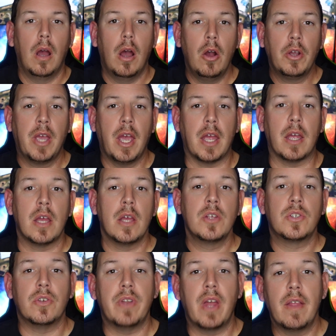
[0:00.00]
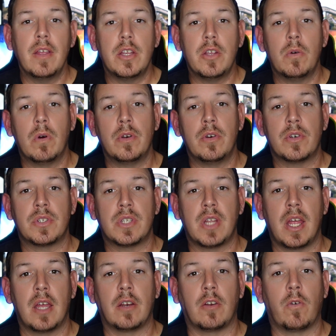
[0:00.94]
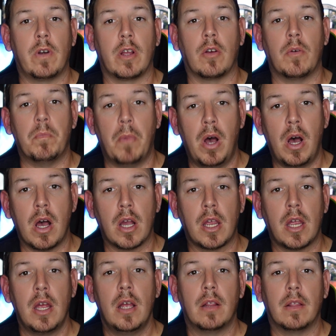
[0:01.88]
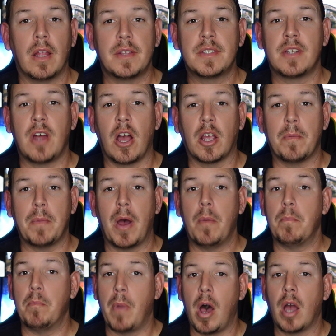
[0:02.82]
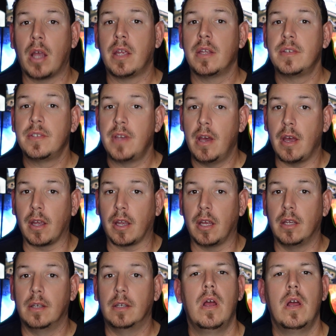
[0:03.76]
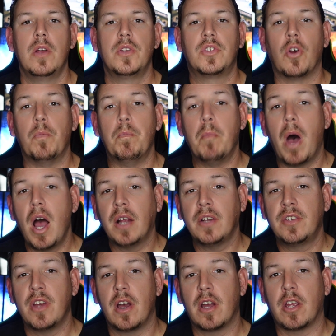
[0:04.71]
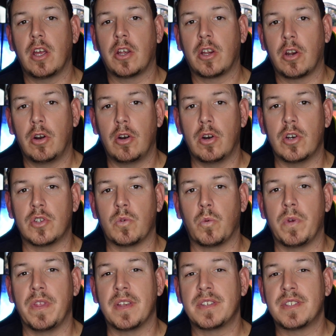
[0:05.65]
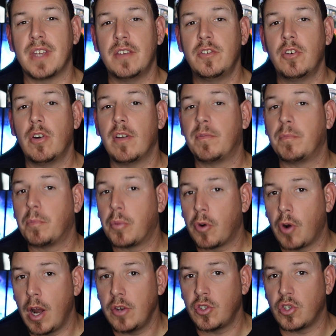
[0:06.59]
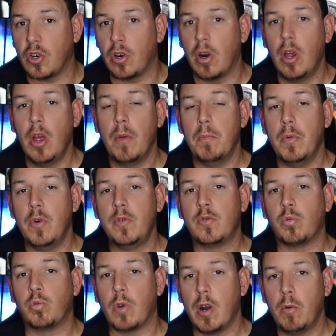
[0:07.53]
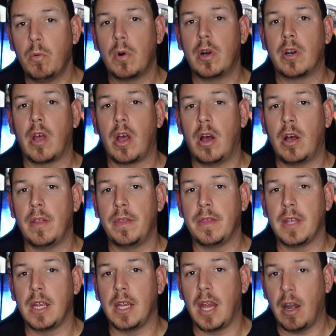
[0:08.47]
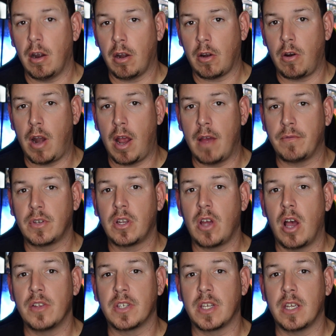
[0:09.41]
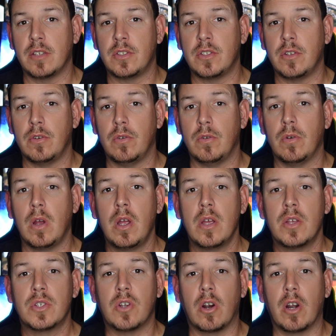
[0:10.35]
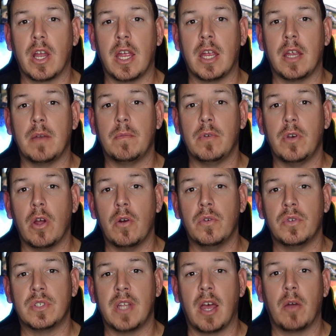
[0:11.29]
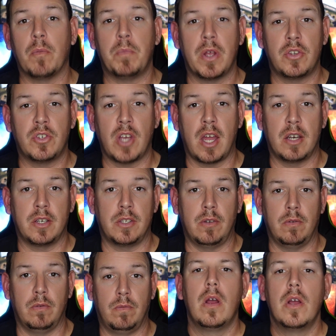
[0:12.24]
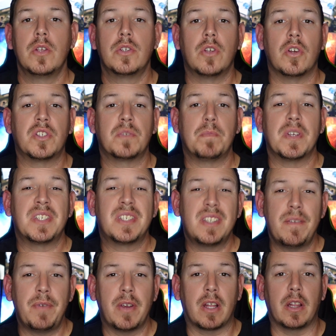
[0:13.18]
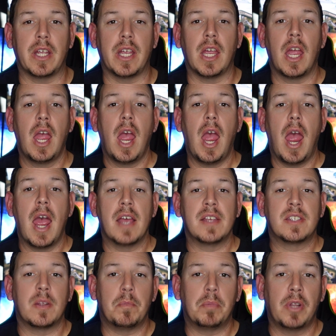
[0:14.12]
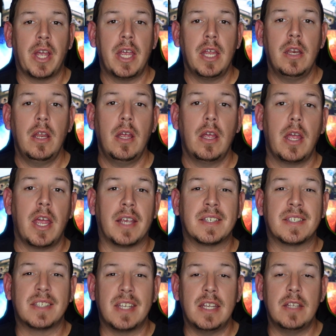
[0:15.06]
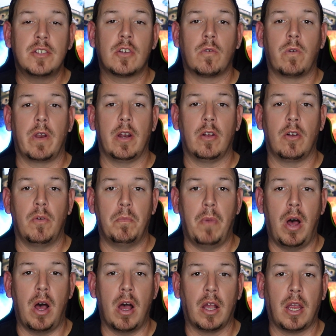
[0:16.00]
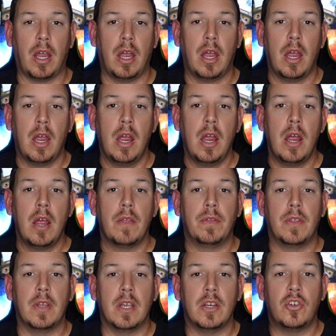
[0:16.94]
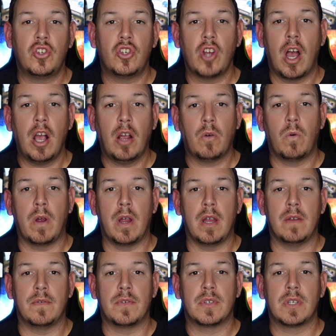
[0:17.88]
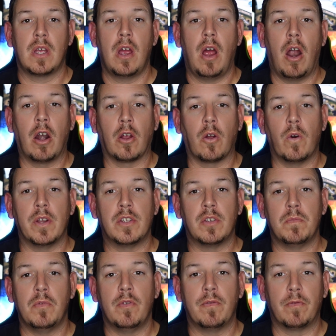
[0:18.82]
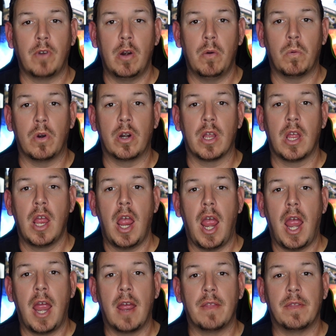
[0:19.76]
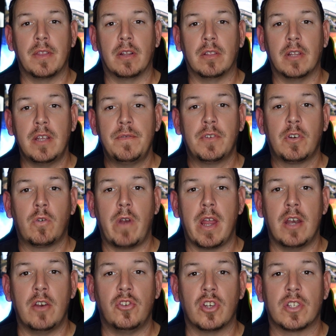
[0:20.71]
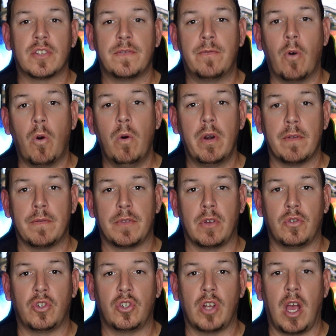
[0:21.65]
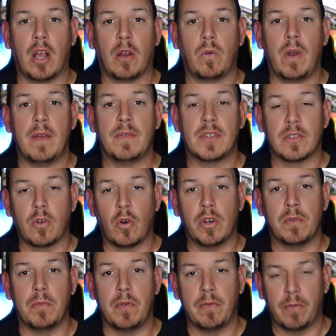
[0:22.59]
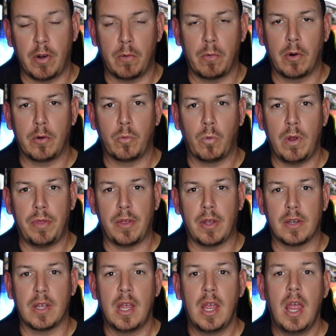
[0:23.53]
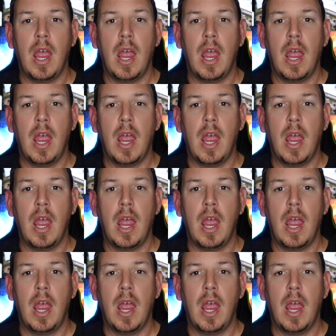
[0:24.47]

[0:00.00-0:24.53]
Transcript: Okay, so now that you understand critical Mach, let's talk about Mach tuck. So Mach tuck occurs when the center of pressure moves rearward on the aircraft, causing it to start a nose-down pitch attitude. So specifically, as the plane exceeds critical Mach, the shock waves are going to move rearward, and the lift created just forward of those shock waves is going to move rearward with it.